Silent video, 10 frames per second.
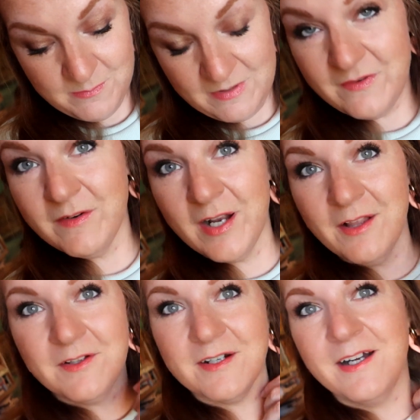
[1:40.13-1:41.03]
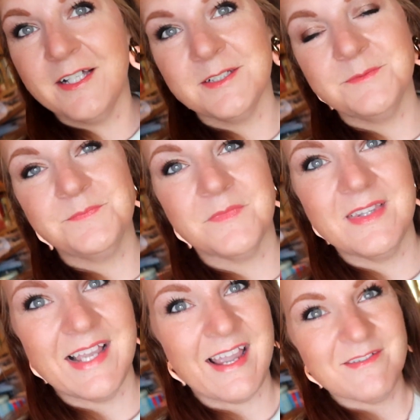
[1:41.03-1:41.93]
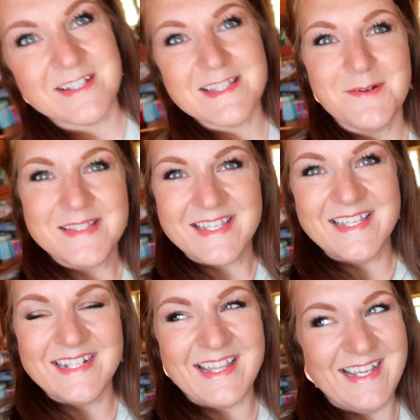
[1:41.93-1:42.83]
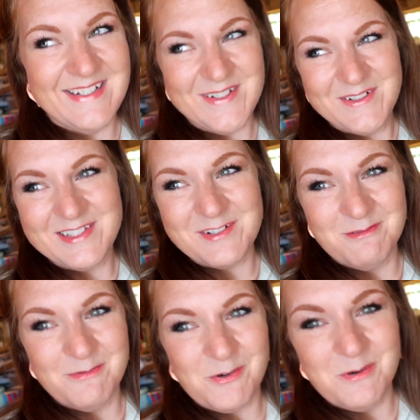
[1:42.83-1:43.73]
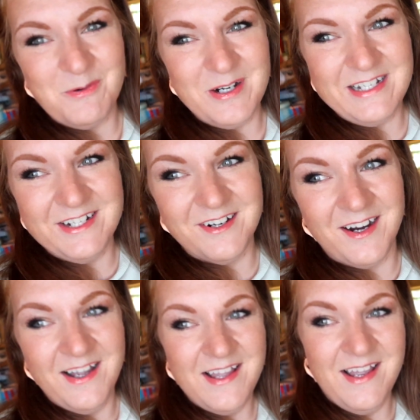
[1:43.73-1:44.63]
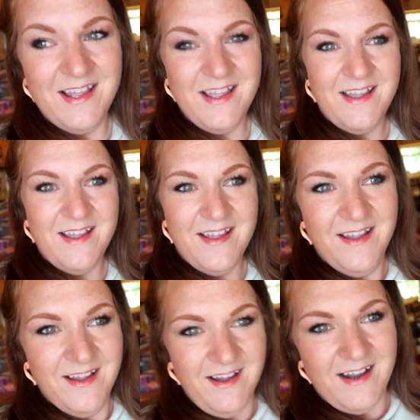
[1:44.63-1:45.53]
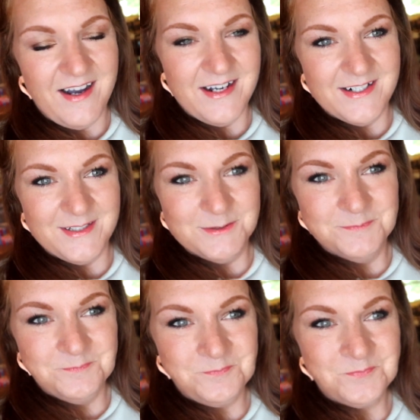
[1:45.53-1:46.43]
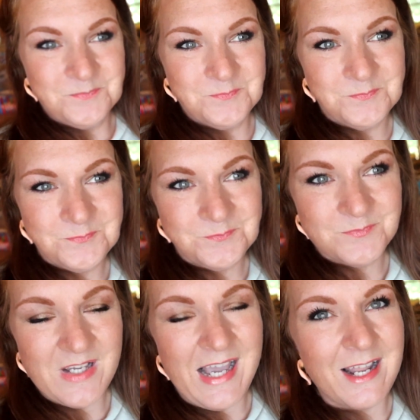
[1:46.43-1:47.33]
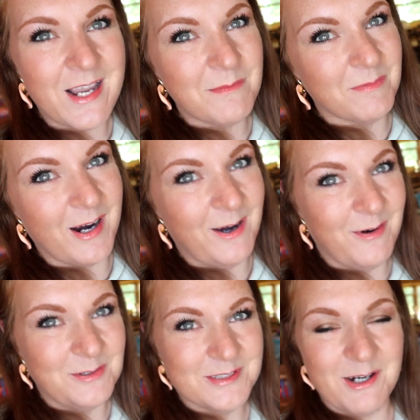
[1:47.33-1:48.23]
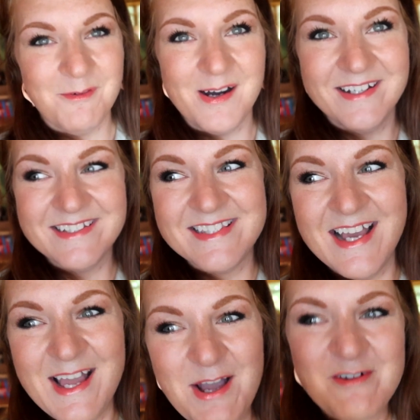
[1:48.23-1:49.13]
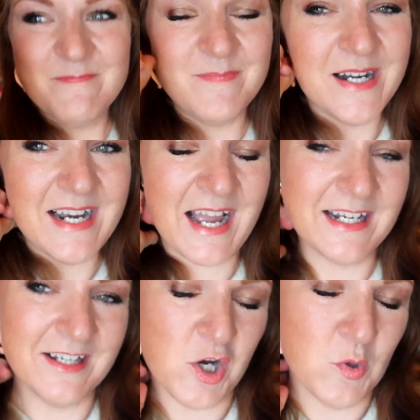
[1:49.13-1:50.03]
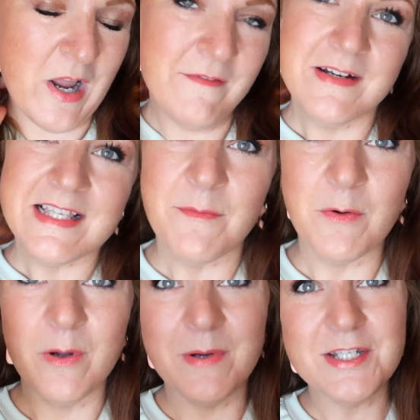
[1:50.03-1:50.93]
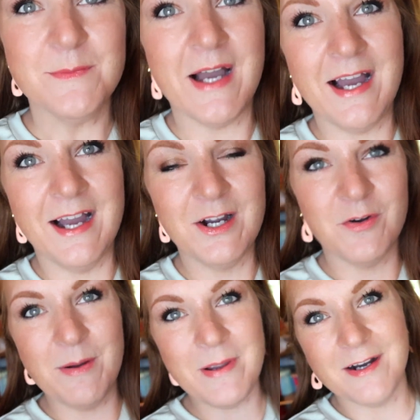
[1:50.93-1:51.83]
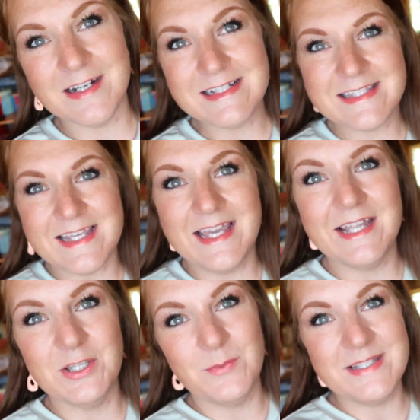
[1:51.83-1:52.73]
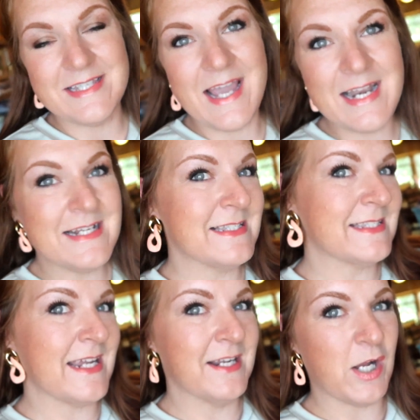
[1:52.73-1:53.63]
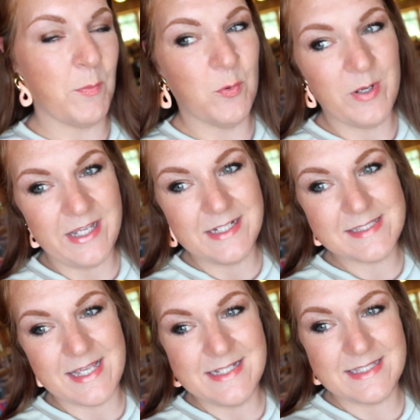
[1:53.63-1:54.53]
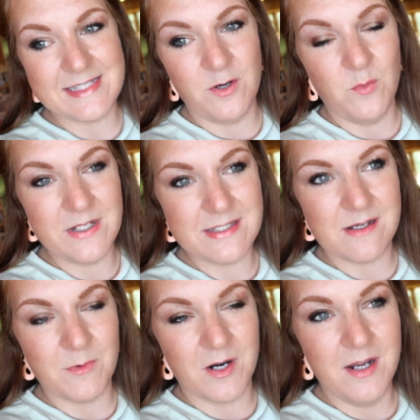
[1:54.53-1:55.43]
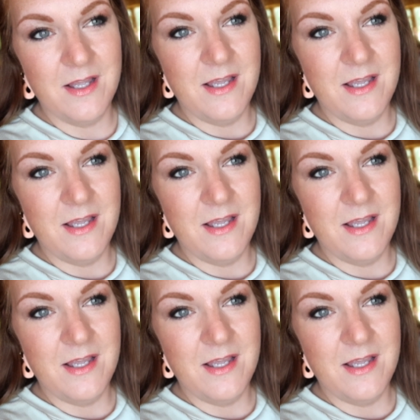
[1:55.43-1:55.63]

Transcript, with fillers: been my favorite color um, like ever since I was a kid. I think I told this story before but one year um, I can't remember how old I was, but I had gone every summer we went to my grandparents in Louisiana and stayed a couple weeks. And so one summer